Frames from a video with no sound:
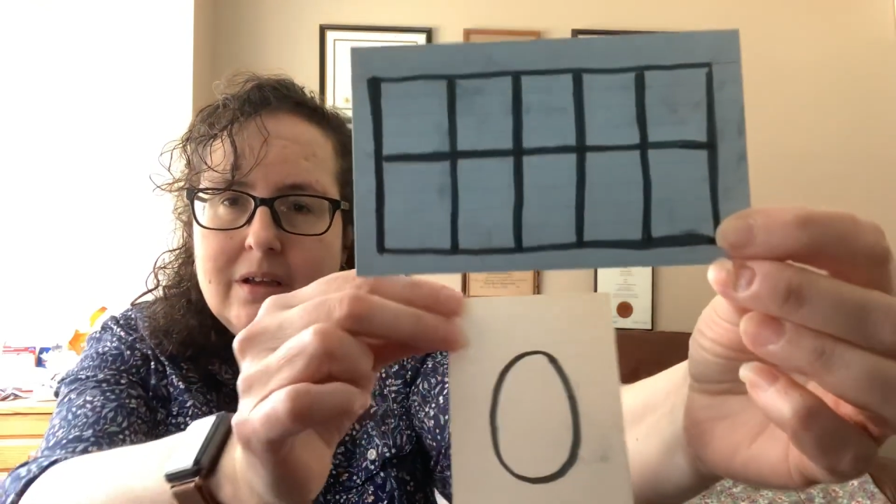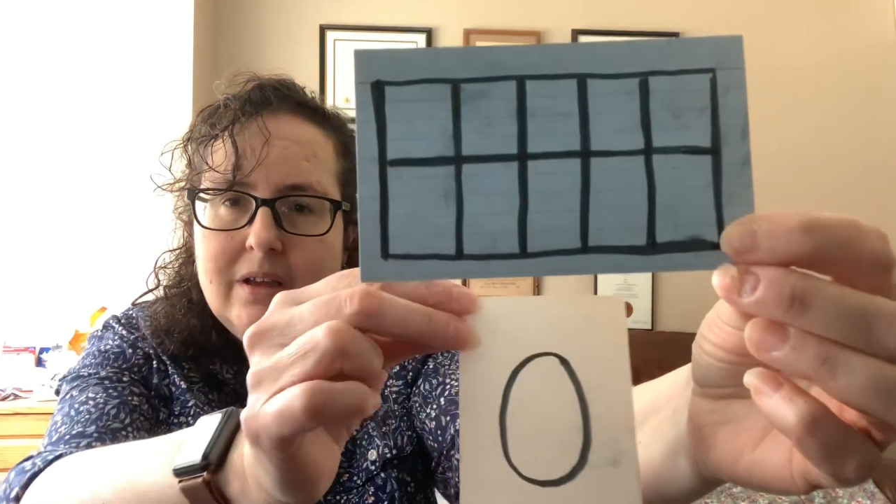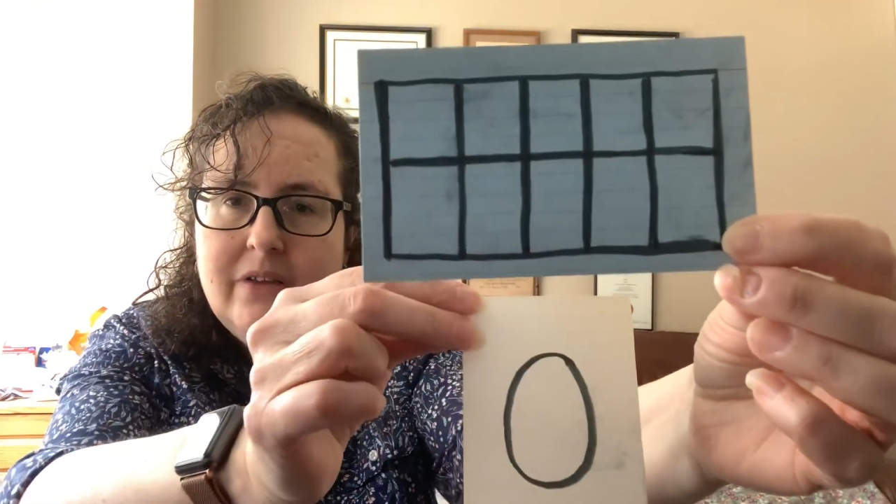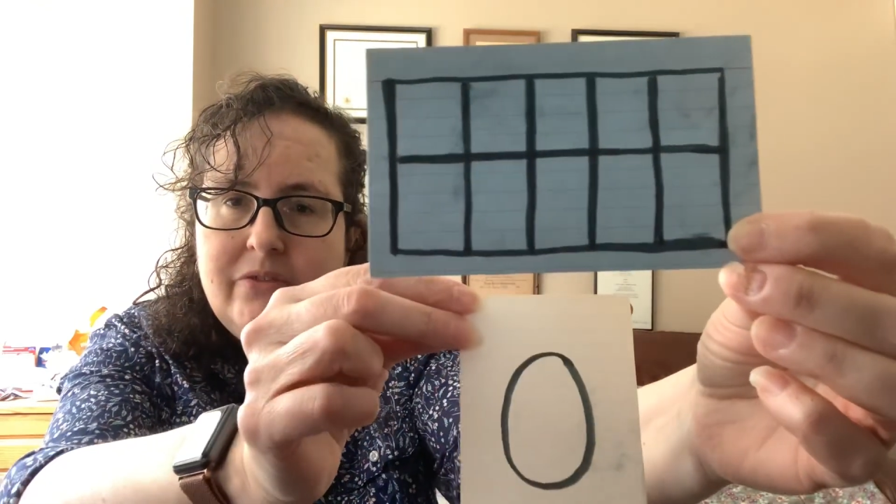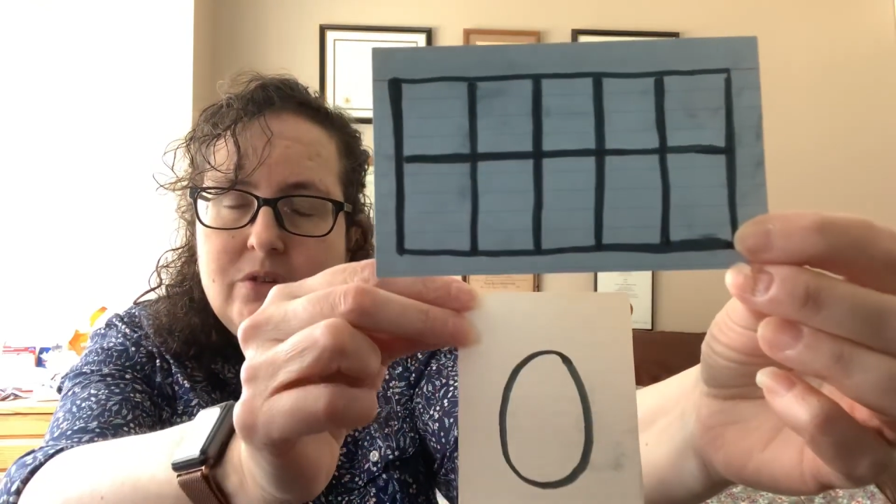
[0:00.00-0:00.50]

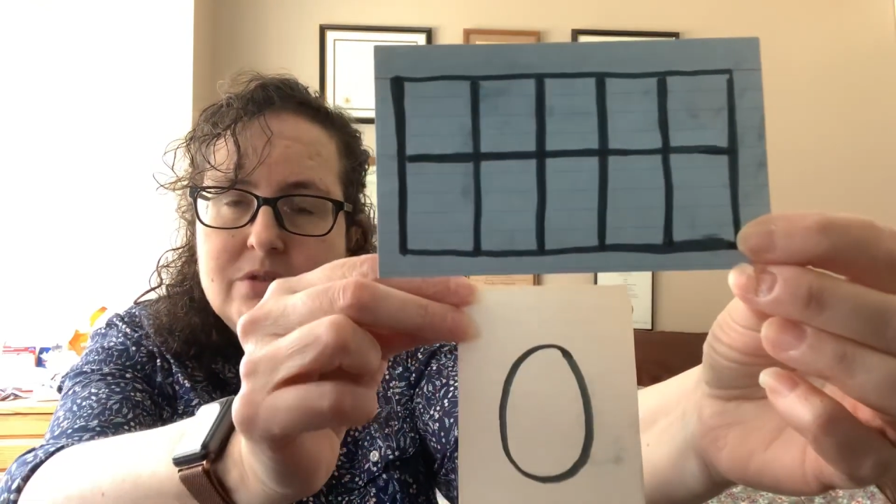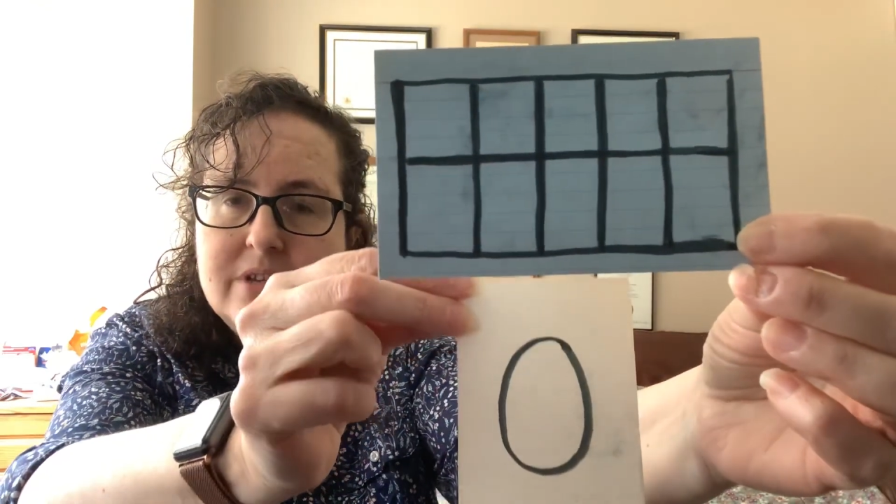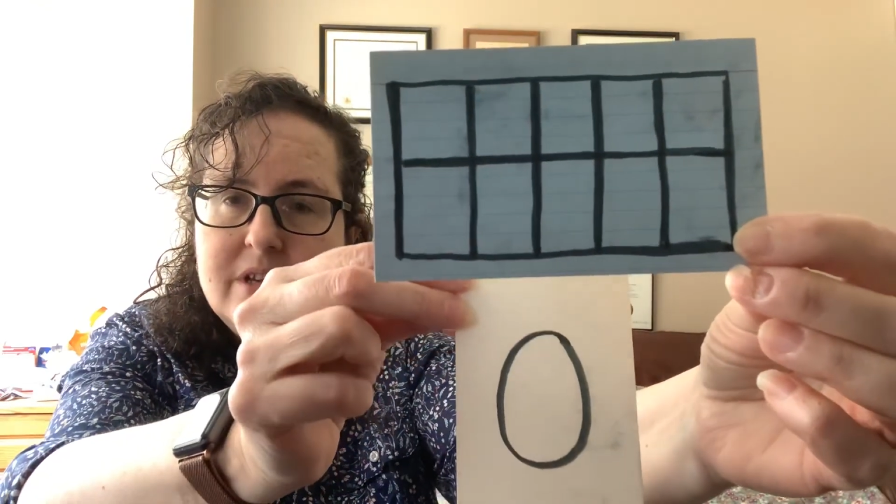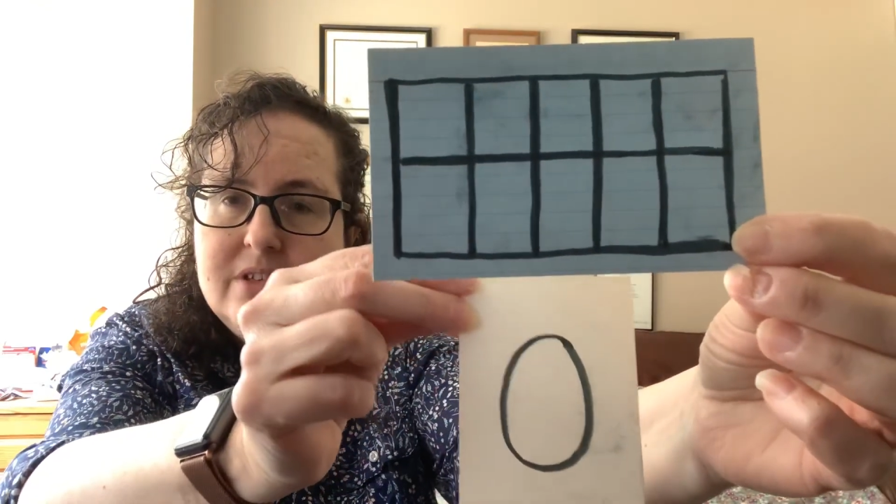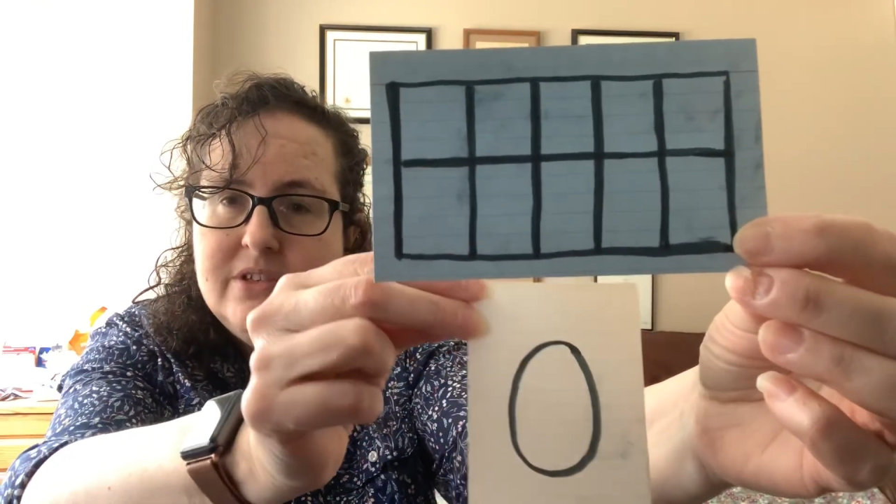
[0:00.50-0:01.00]
If you
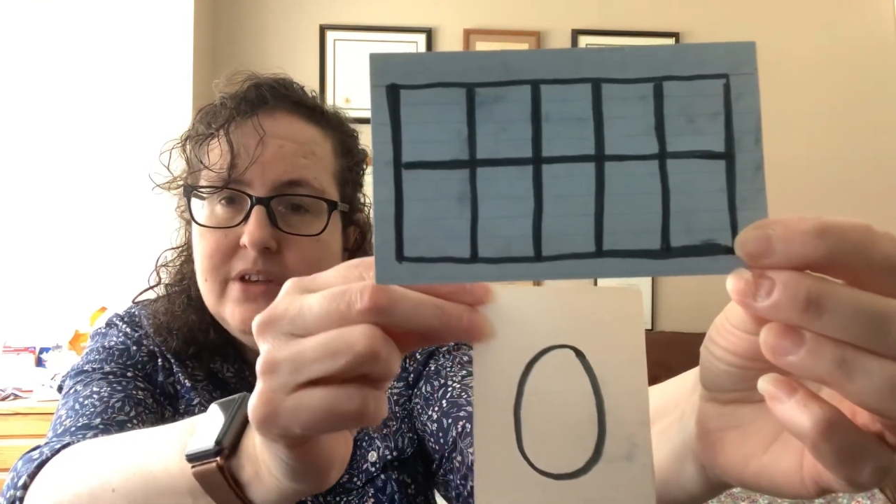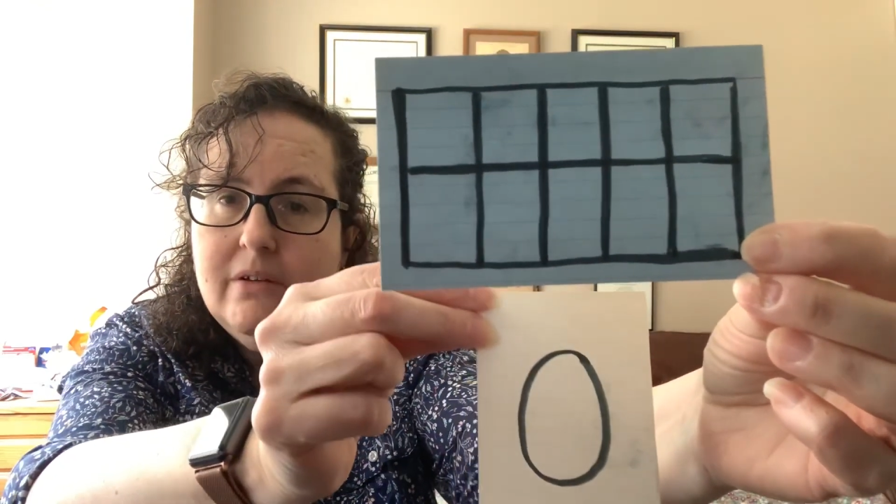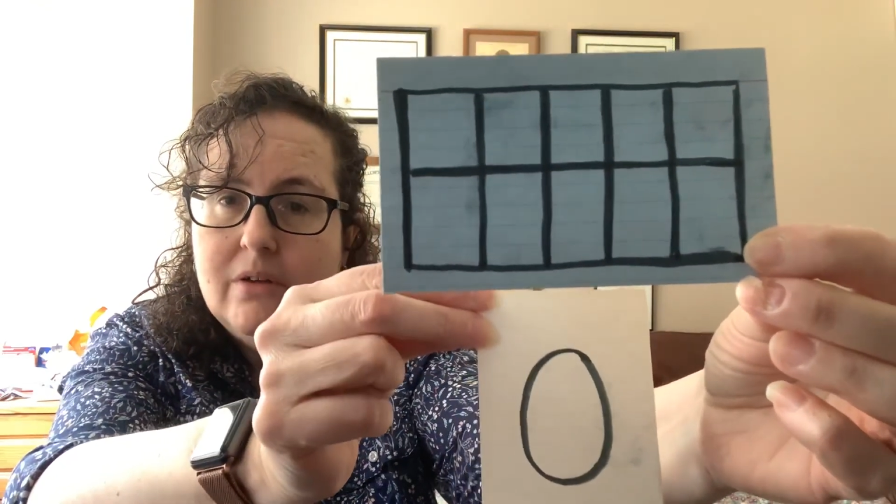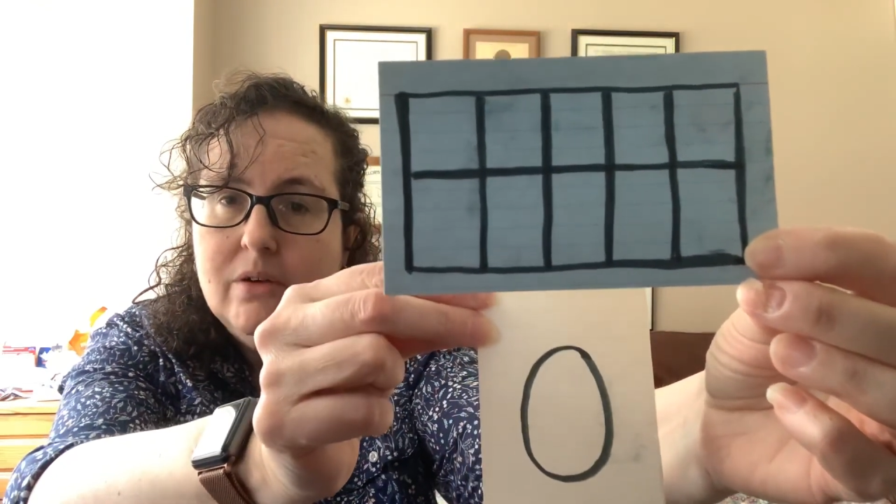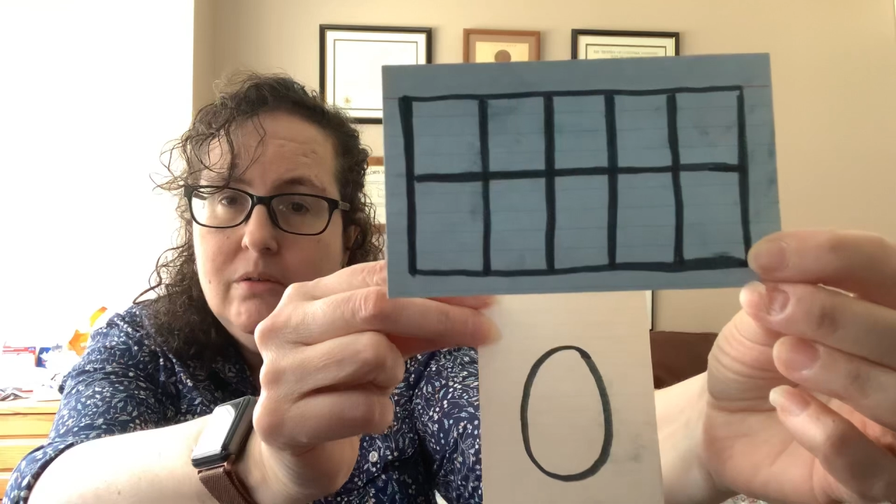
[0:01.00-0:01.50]
said
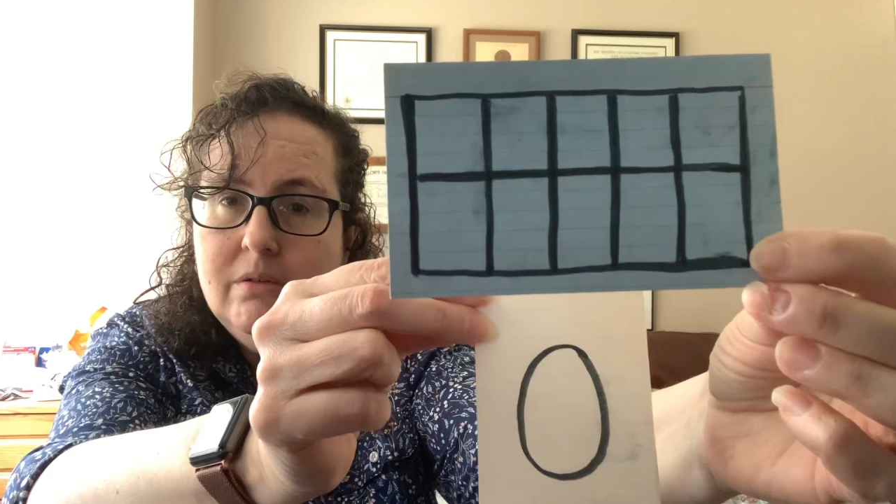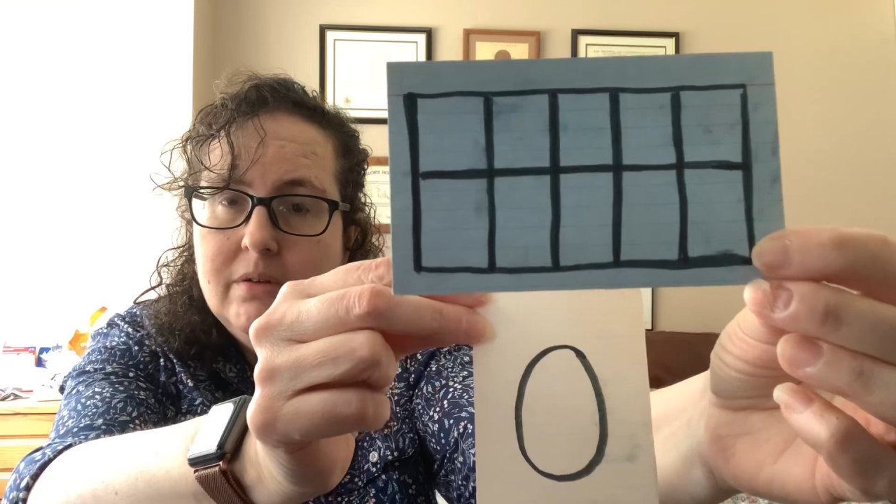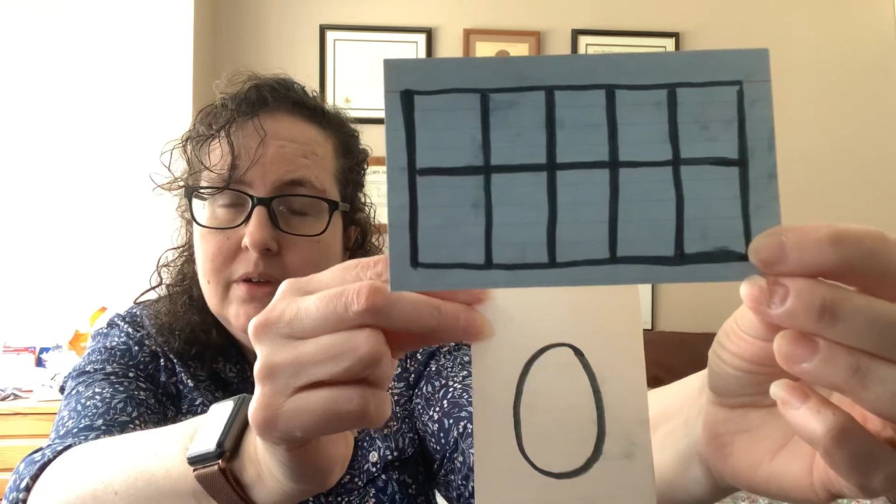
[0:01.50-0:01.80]
0,